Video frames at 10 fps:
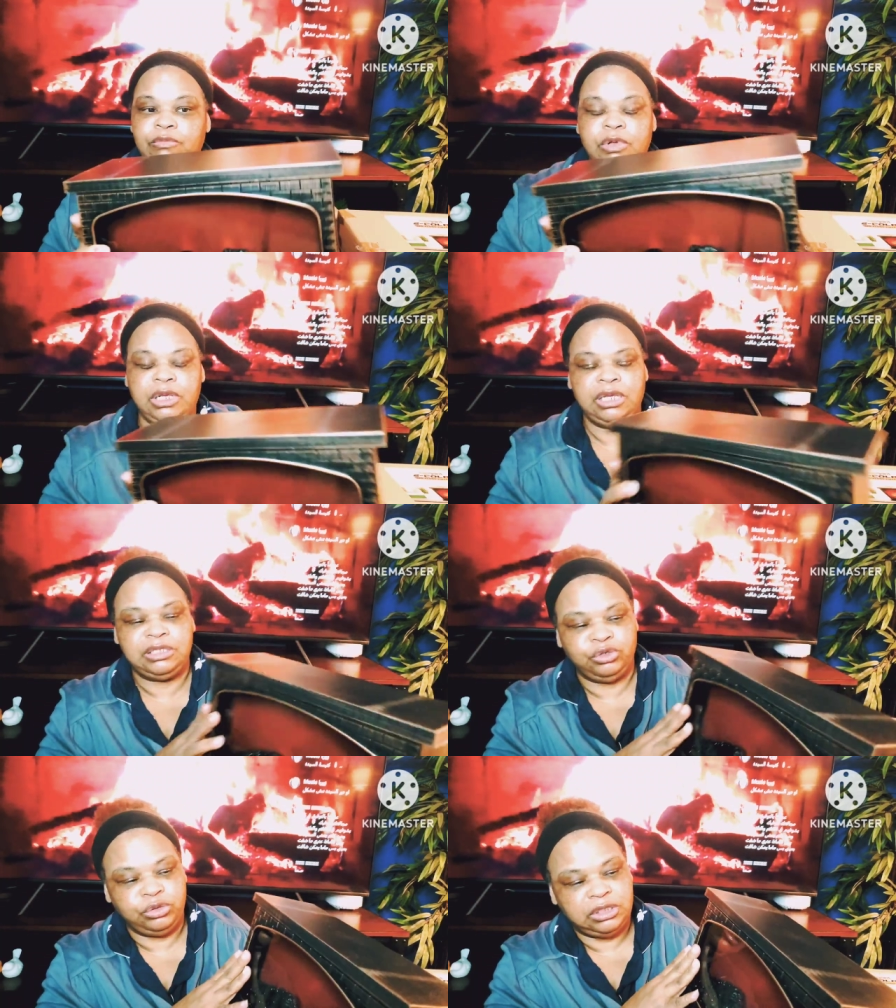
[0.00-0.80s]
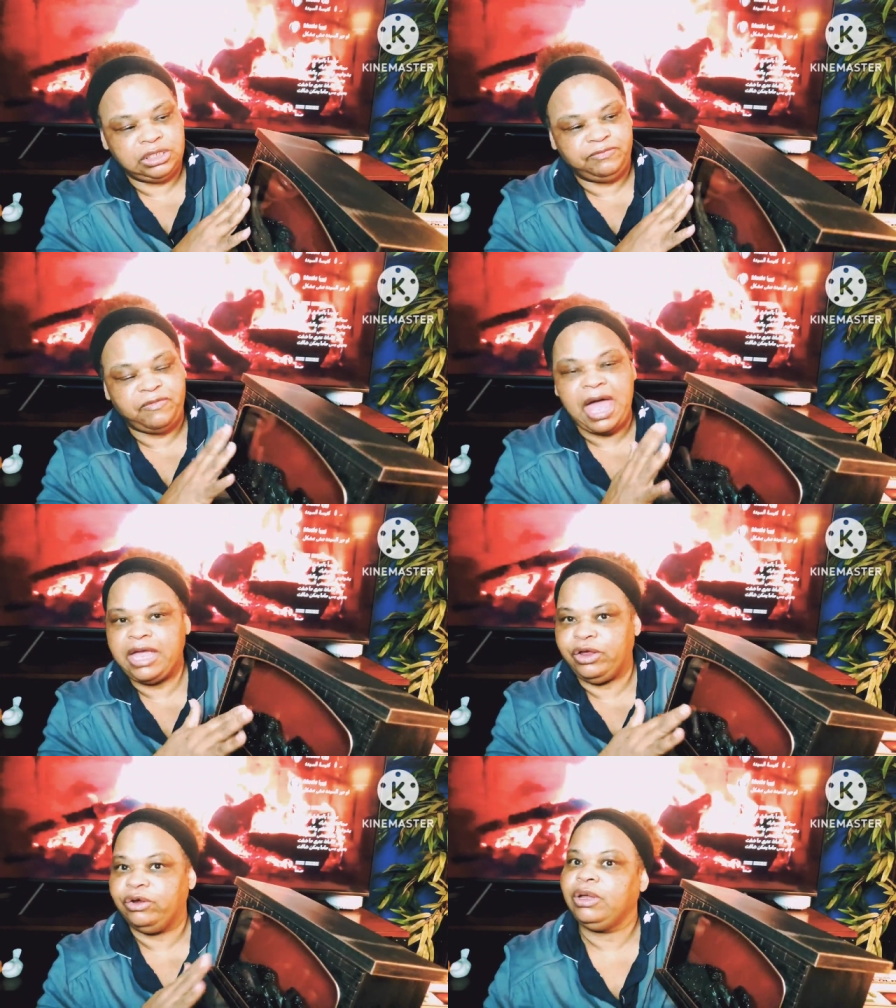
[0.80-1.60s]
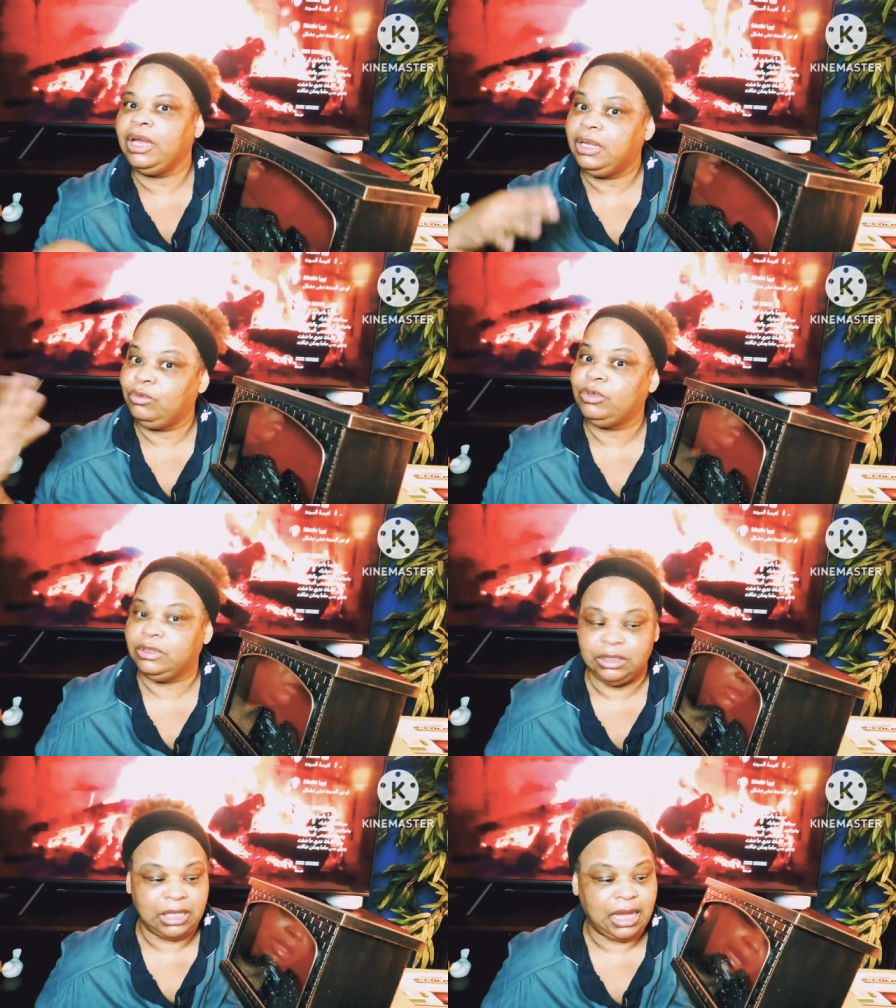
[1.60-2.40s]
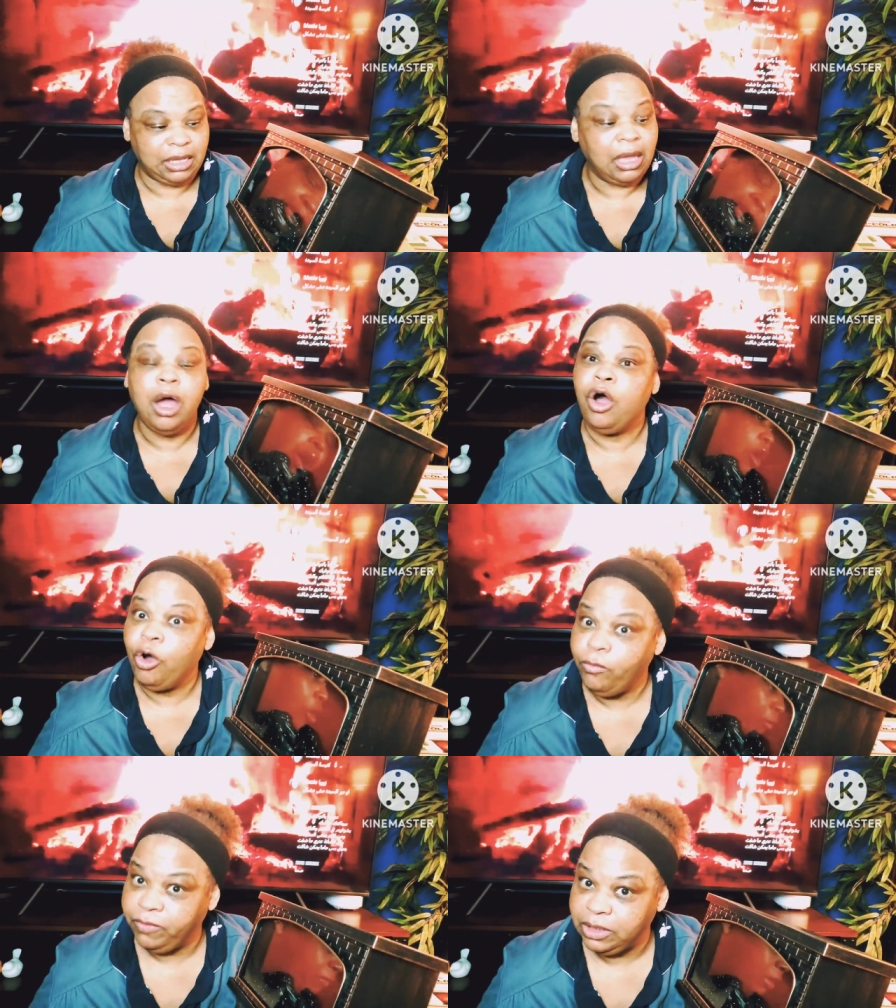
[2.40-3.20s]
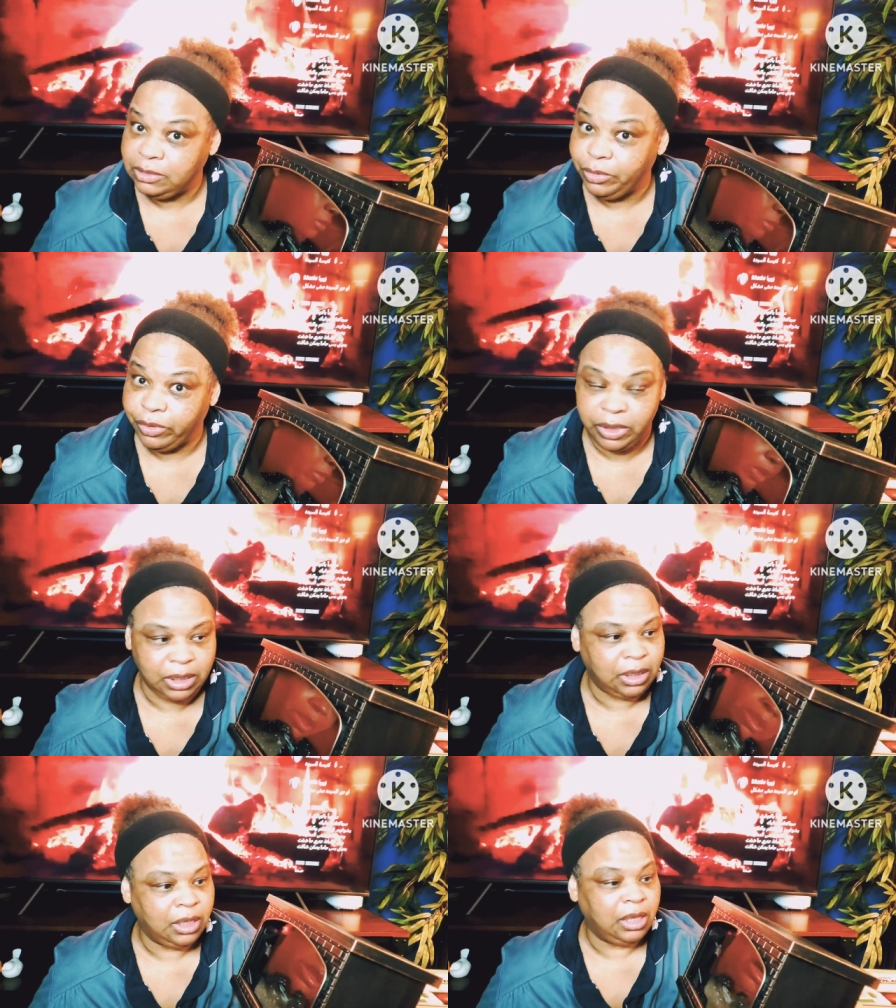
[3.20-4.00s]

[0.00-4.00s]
I'm going to insert this fire and it will look like hopefully it's burning.